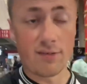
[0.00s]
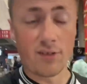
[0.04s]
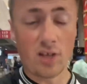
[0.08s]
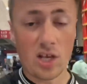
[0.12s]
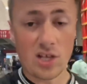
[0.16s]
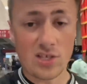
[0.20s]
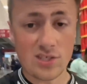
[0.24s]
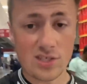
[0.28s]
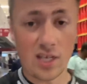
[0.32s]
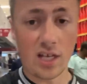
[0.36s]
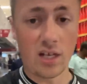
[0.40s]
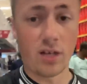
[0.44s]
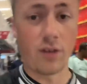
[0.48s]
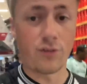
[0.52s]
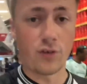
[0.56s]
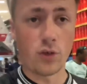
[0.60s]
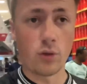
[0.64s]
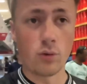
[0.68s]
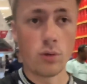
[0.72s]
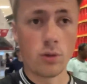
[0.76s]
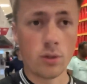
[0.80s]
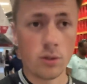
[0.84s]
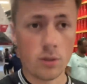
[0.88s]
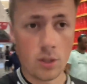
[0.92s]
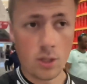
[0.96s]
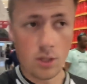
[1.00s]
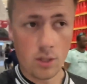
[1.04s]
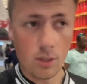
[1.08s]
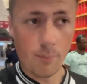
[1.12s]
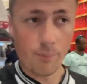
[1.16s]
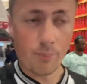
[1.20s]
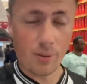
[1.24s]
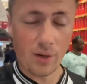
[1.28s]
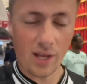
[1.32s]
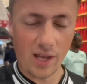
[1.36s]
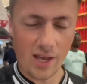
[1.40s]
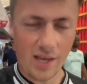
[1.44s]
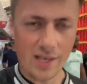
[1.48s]
They're signing a few
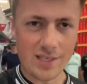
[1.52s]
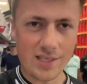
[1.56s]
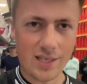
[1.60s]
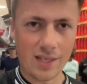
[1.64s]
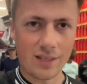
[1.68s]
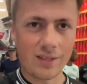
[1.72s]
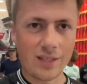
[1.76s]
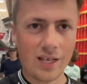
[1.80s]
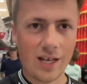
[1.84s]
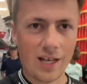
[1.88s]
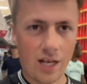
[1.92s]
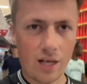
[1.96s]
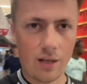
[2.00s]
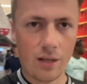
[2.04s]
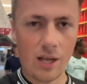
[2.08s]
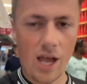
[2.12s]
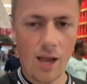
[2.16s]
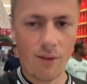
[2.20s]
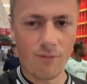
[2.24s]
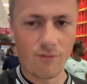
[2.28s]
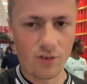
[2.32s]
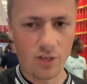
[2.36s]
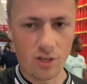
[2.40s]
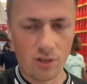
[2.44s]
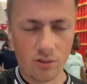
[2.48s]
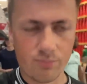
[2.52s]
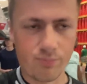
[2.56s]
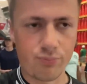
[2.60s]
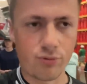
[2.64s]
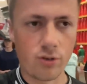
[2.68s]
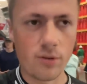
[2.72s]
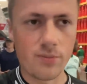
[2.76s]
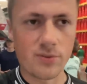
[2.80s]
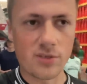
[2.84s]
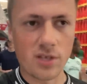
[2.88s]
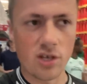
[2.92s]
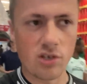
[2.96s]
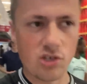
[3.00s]
players in there that heavily
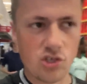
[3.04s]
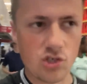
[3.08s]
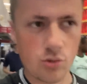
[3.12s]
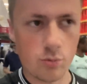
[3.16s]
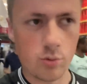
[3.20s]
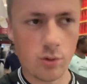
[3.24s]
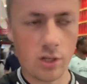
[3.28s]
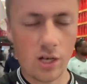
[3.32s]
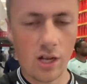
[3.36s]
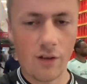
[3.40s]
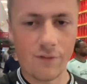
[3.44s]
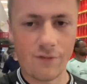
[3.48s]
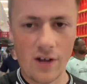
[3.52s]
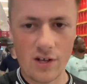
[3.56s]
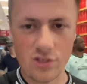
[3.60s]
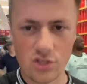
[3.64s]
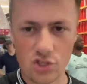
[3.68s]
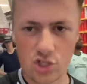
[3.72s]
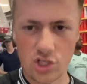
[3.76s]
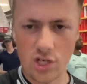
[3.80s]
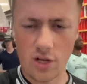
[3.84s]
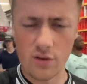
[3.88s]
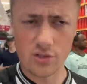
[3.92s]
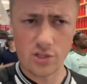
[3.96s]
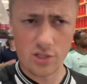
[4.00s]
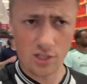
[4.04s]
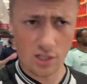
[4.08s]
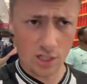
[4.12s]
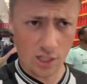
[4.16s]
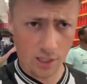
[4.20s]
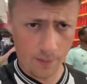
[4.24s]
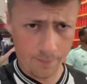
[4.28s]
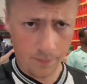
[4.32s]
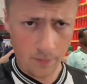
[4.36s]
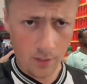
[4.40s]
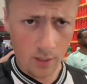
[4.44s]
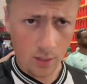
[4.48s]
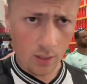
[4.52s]
improves their squad, I fancy Chelsea a
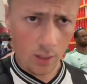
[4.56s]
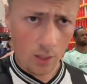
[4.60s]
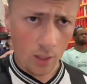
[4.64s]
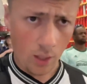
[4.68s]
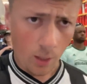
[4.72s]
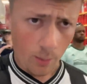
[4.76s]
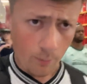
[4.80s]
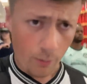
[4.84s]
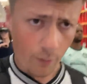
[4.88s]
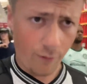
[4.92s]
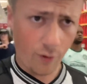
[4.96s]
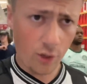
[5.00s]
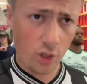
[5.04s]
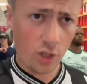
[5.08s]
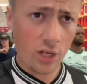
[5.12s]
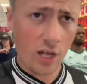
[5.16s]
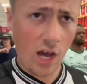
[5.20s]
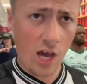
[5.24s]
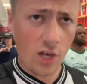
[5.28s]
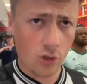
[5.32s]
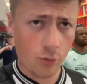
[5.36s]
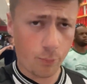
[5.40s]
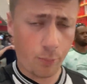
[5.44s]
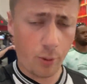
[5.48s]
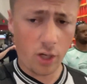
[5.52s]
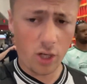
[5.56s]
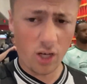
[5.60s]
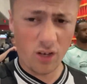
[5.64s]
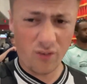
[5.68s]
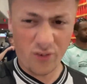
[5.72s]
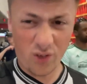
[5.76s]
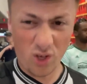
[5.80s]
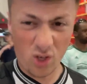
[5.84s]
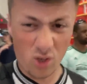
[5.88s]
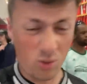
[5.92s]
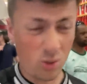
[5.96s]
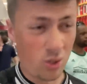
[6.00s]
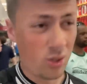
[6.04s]
lot. But when it comes to point of
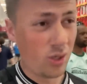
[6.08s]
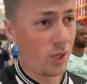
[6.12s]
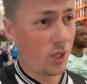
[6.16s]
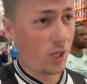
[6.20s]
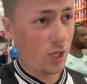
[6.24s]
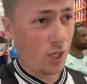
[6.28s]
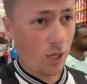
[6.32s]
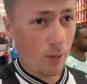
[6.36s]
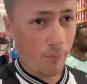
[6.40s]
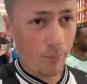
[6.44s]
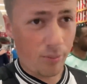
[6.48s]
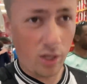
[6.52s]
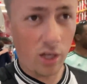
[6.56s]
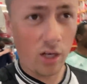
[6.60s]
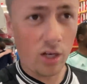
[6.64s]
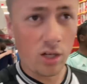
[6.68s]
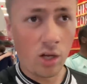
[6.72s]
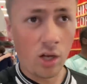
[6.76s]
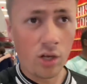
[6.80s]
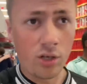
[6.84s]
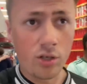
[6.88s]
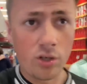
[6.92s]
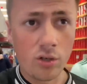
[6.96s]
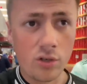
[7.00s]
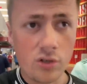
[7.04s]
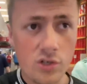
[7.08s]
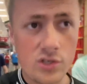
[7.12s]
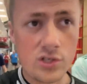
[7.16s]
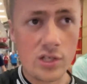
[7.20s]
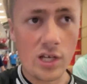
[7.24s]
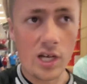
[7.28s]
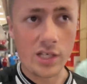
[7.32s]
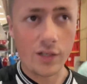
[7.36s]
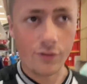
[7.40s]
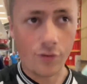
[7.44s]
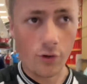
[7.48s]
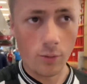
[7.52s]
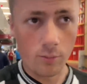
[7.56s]
view, clearly a lot of youngsters.
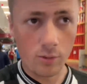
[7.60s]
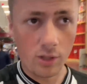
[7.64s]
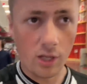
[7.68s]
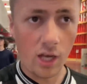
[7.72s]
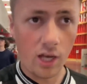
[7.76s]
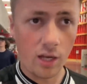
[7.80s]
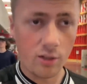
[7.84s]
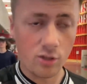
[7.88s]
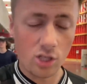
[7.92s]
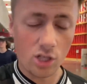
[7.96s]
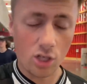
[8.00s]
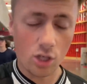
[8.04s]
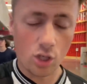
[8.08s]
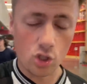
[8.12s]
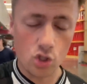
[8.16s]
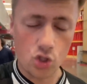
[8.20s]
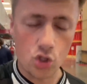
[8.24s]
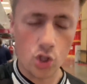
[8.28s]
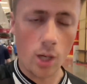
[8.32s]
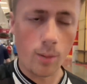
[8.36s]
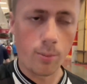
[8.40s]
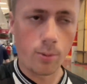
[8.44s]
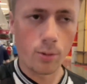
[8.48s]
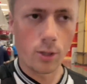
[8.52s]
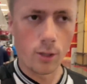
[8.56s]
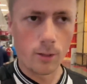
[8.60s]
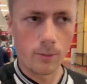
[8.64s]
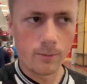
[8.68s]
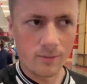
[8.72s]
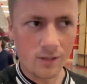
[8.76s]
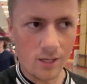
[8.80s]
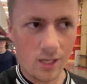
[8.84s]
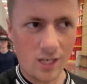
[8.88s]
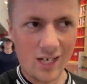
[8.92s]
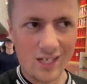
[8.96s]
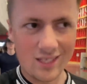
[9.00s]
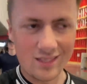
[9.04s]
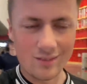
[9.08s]
I hope yeah, did a good job with them.
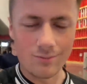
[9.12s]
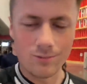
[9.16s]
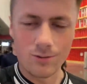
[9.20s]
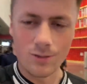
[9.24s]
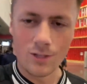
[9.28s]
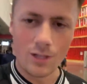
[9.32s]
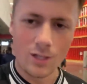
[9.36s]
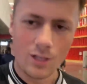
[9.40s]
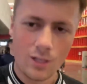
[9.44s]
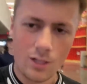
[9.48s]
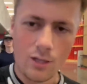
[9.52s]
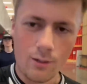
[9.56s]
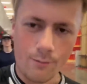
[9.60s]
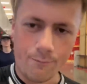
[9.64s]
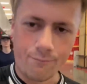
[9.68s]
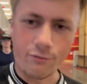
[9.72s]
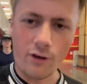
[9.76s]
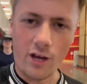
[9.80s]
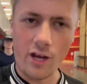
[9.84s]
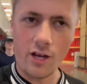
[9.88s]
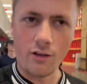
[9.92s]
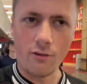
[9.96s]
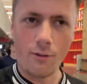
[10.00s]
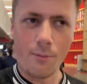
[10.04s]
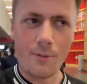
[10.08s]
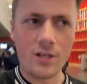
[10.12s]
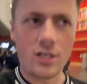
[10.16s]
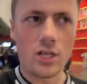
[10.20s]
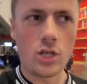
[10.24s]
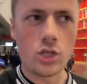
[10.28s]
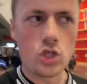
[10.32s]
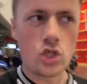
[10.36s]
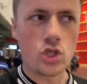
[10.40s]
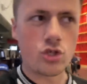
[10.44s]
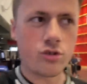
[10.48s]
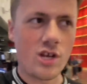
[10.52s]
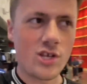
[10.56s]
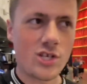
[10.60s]
And Brighton will be an
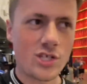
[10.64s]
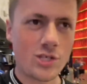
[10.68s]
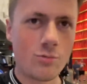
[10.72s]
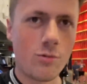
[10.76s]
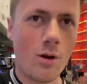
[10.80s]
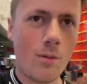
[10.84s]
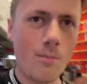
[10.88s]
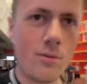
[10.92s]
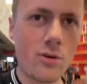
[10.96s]
interesting one